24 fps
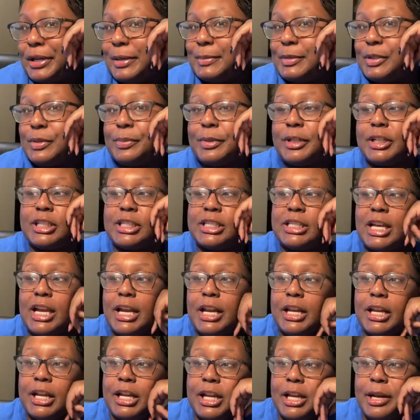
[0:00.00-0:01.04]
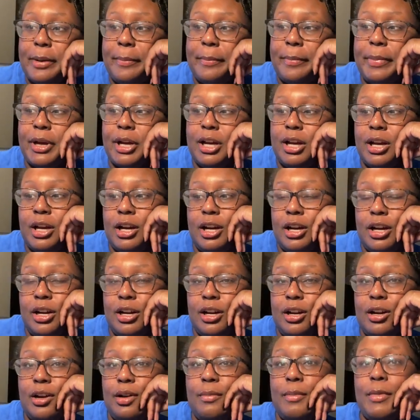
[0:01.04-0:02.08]
I'm super excited. But
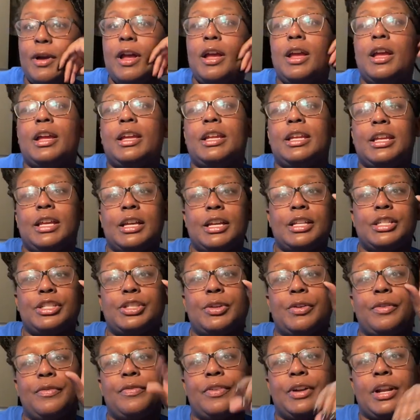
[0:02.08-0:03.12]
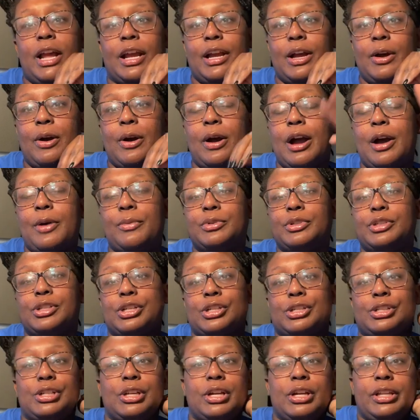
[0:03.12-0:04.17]
yeah, so for now, I will
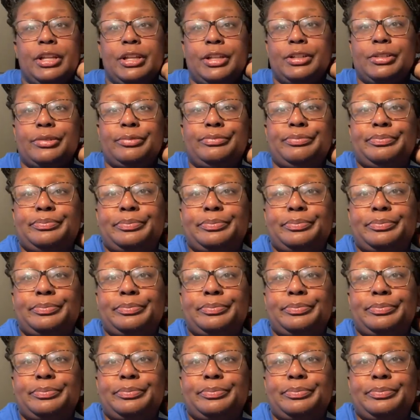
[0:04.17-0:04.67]
talk to y'all later.